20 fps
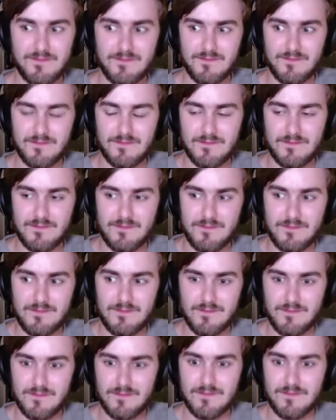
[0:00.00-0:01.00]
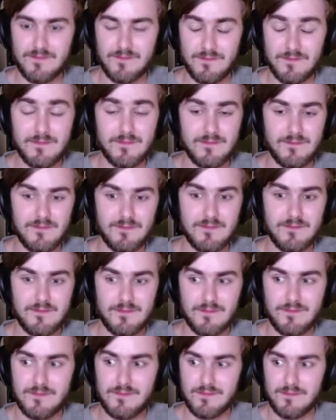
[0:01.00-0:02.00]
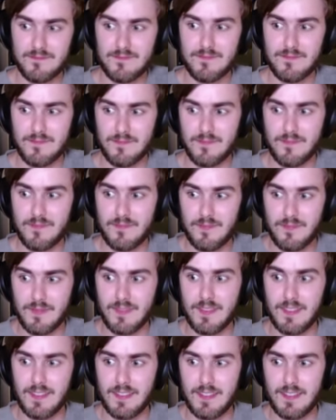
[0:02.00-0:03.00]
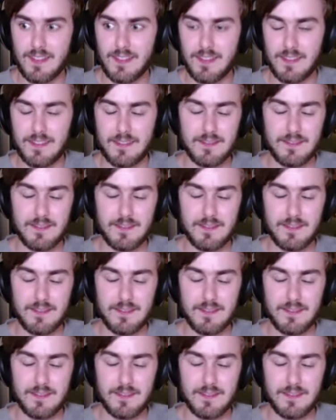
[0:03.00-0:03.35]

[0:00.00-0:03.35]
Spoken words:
This person isn't speaking.